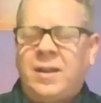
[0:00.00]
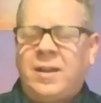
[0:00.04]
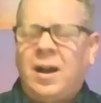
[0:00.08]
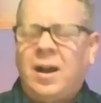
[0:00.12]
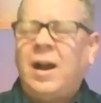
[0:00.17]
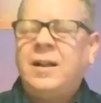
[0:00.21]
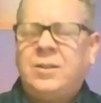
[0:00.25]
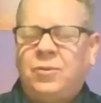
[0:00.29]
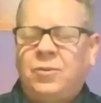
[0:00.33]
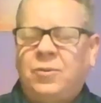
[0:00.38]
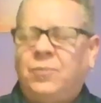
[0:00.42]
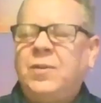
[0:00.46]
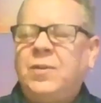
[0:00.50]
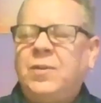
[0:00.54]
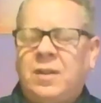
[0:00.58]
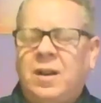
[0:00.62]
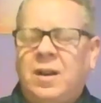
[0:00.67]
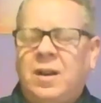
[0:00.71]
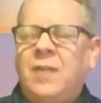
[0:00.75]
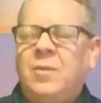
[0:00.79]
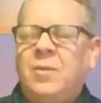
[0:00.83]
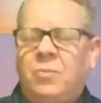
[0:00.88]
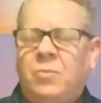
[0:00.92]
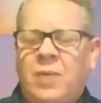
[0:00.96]
You ought to feel
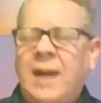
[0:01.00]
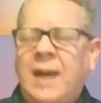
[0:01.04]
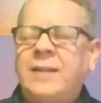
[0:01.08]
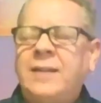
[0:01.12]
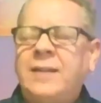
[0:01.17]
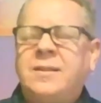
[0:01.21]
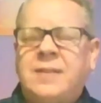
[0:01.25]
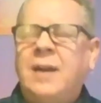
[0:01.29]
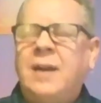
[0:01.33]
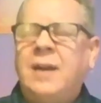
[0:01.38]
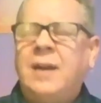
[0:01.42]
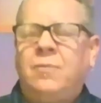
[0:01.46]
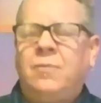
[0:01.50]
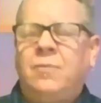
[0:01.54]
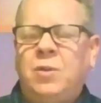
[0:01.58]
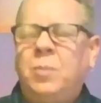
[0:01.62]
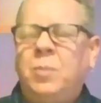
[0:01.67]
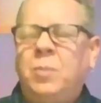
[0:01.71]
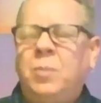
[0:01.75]
it on the right side of your